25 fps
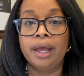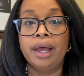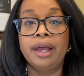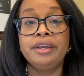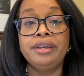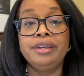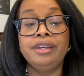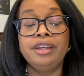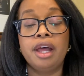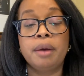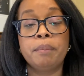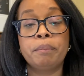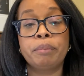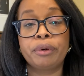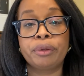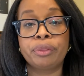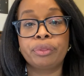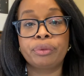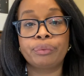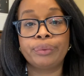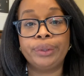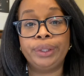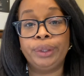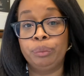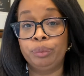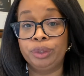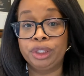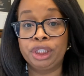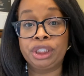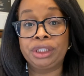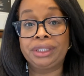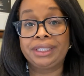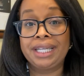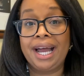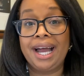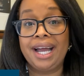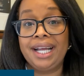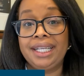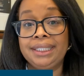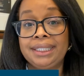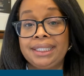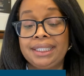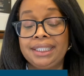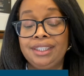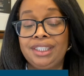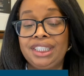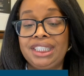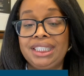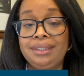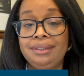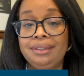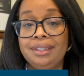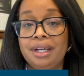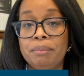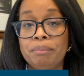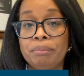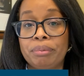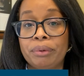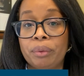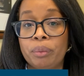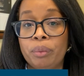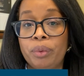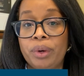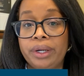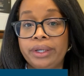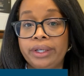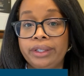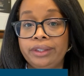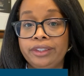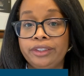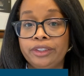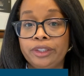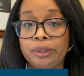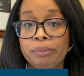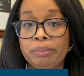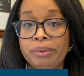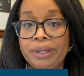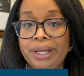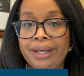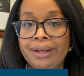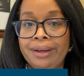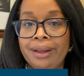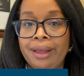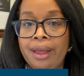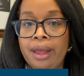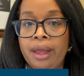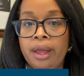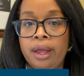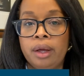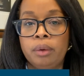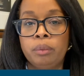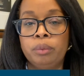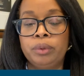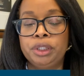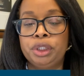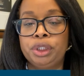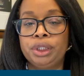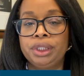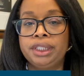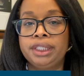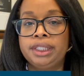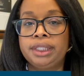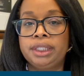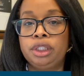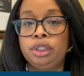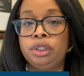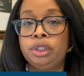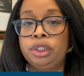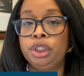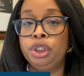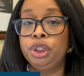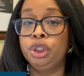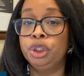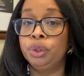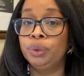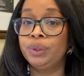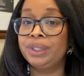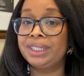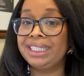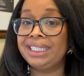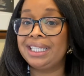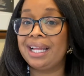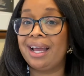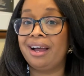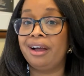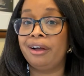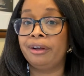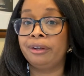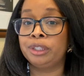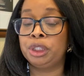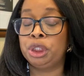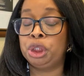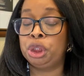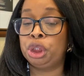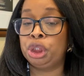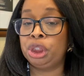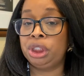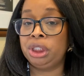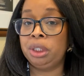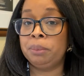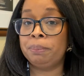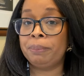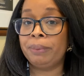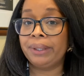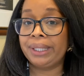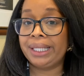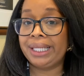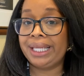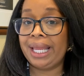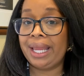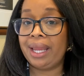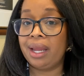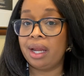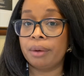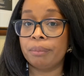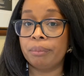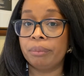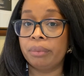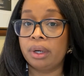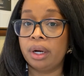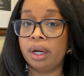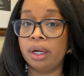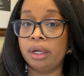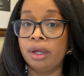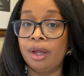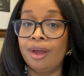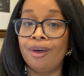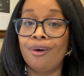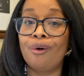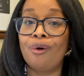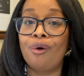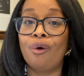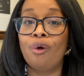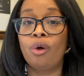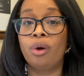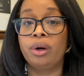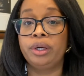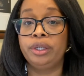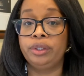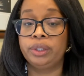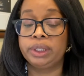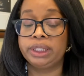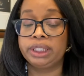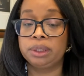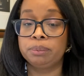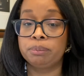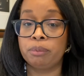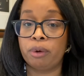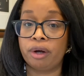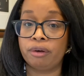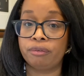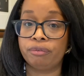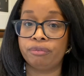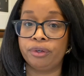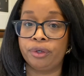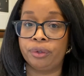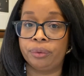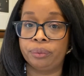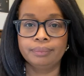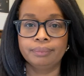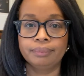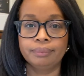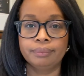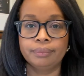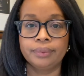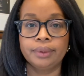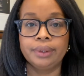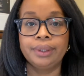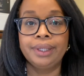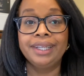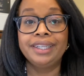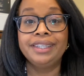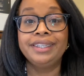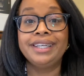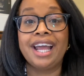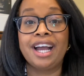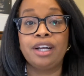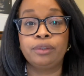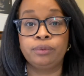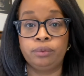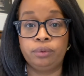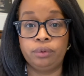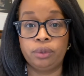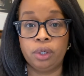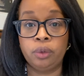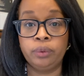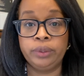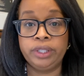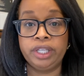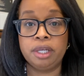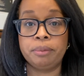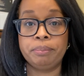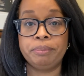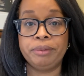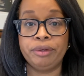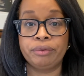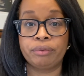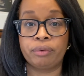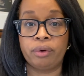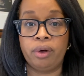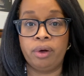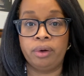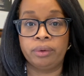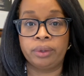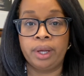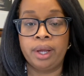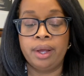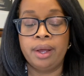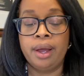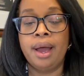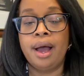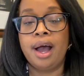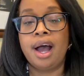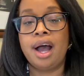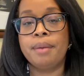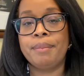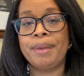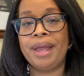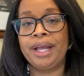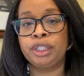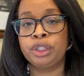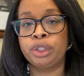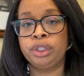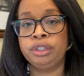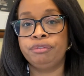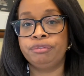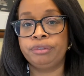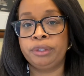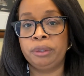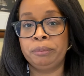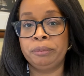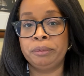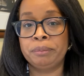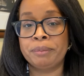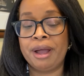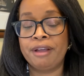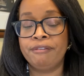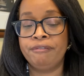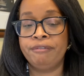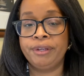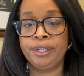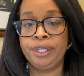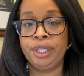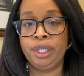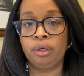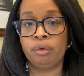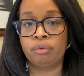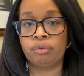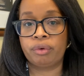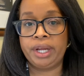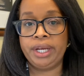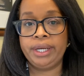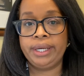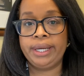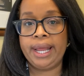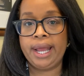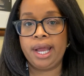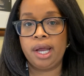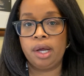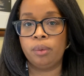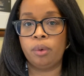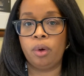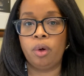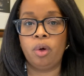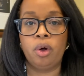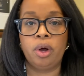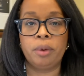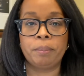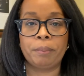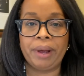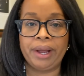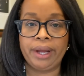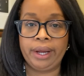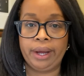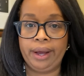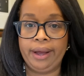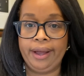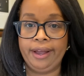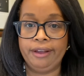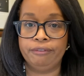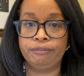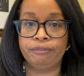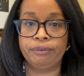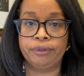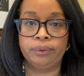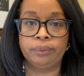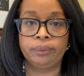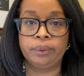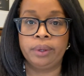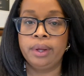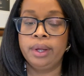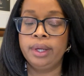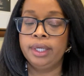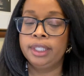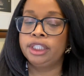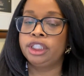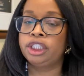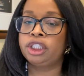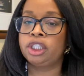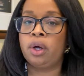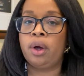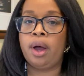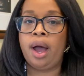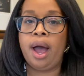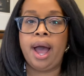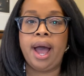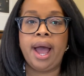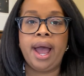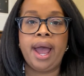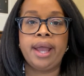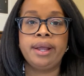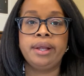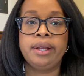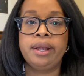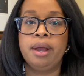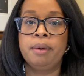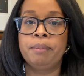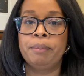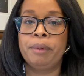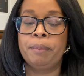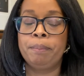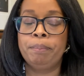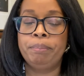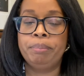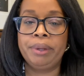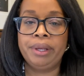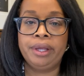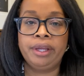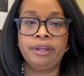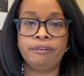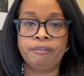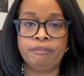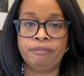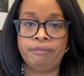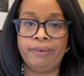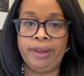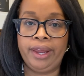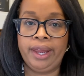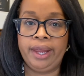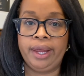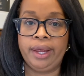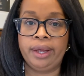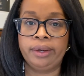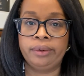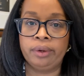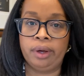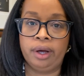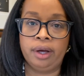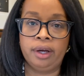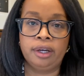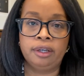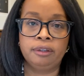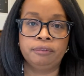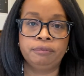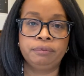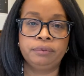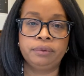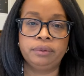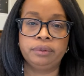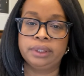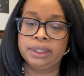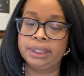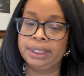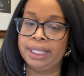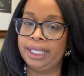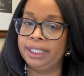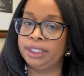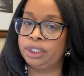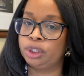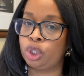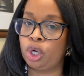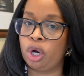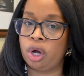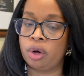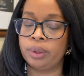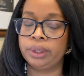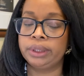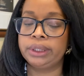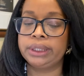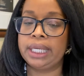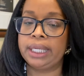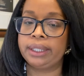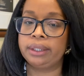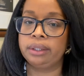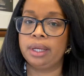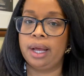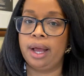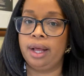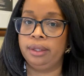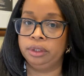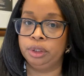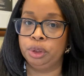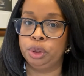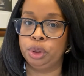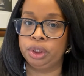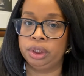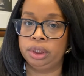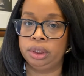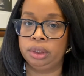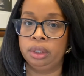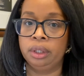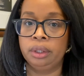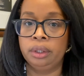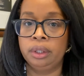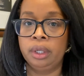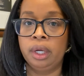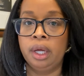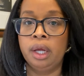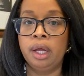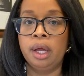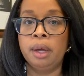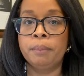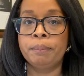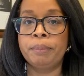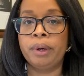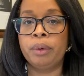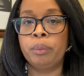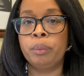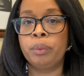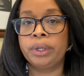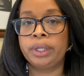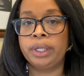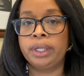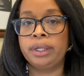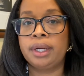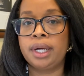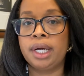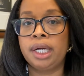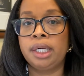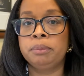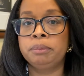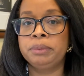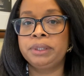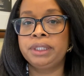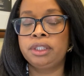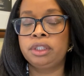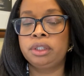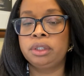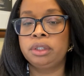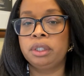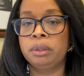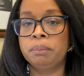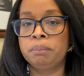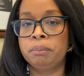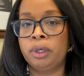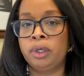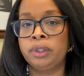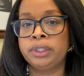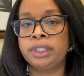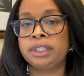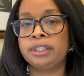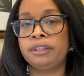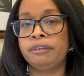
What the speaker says: Number three, which ties into number one a little bit, which is using a cheap camera or your smartphone. Now, don't get me wrong. I'm actually filming my video right now on my iPhone. So I am a big fan of today's current technology. But when it comes to the most